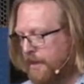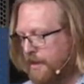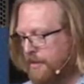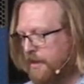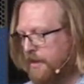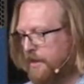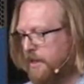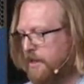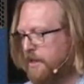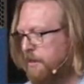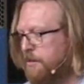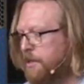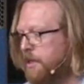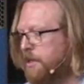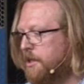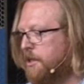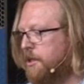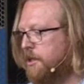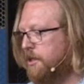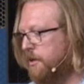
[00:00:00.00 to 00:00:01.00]
doing this. I'm just
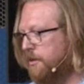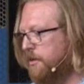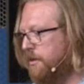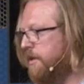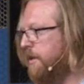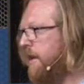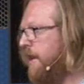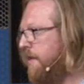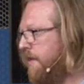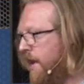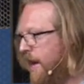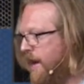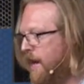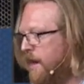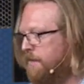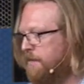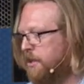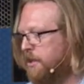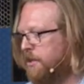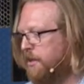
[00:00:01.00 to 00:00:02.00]
going to show you the
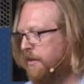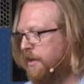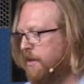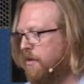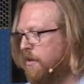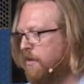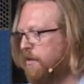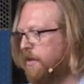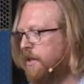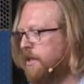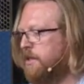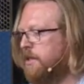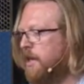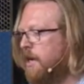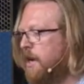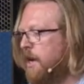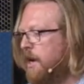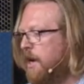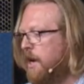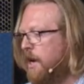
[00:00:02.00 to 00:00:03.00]
app to show you how it works.
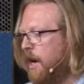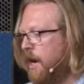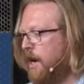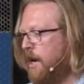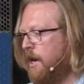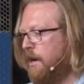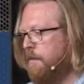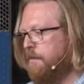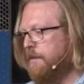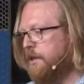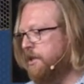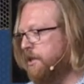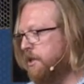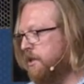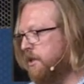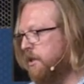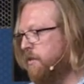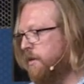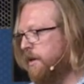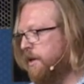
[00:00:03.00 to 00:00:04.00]
It's just
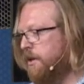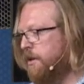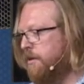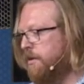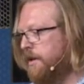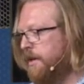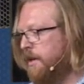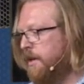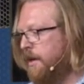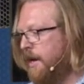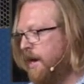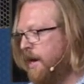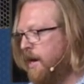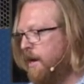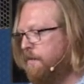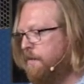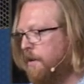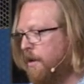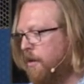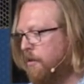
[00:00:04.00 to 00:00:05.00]
a quick GUI
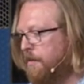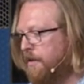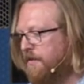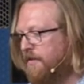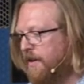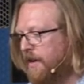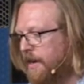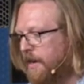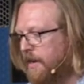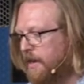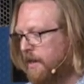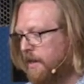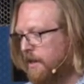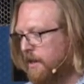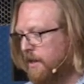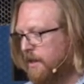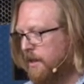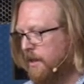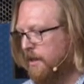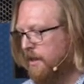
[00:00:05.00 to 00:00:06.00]
app, open
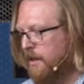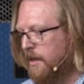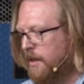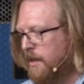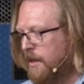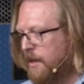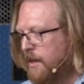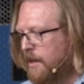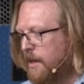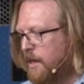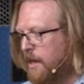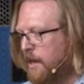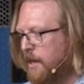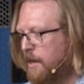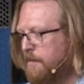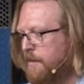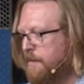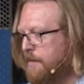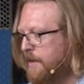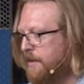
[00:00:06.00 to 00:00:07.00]
file. I
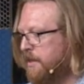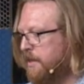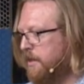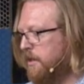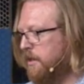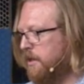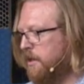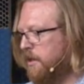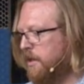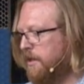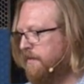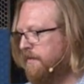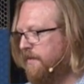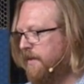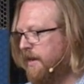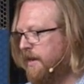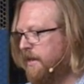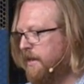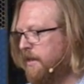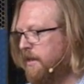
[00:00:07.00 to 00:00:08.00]
made this little clip
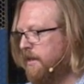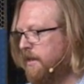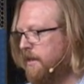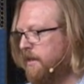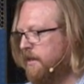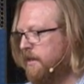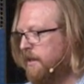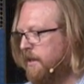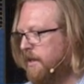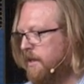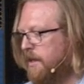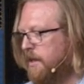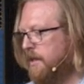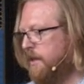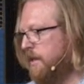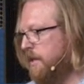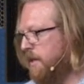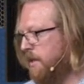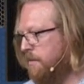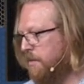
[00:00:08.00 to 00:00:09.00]
file.
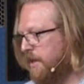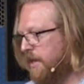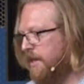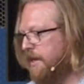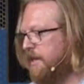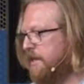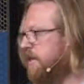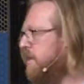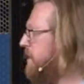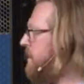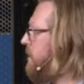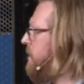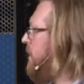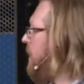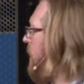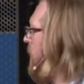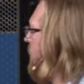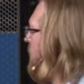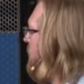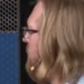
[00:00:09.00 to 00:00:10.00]
It plays.
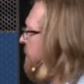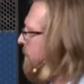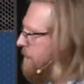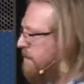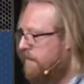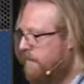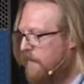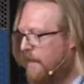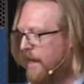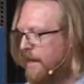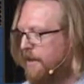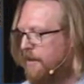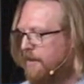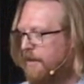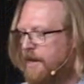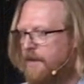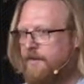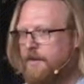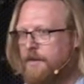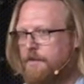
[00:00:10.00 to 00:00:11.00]
I don't
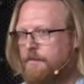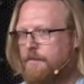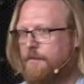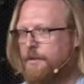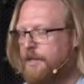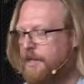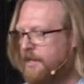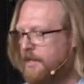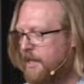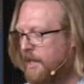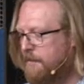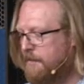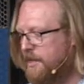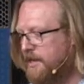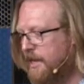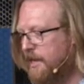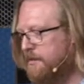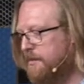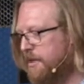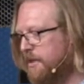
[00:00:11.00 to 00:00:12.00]
have it reading
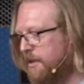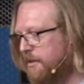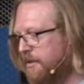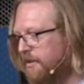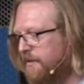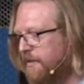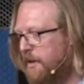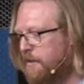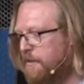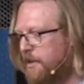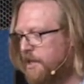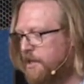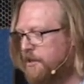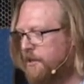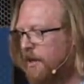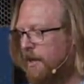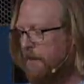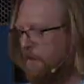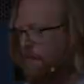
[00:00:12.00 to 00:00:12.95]
timestamps, so the frame rate's wrong.